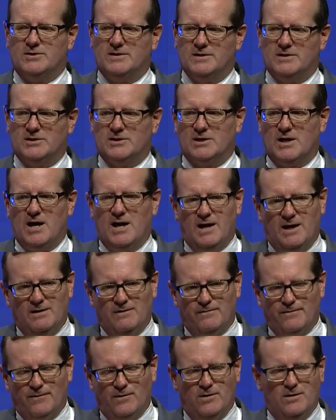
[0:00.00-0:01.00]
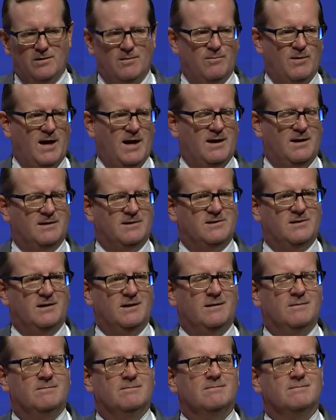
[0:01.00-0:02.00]
design for
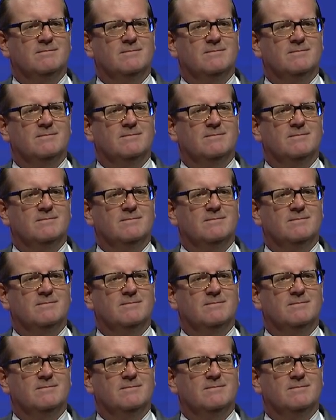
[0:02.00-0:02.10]
humanity,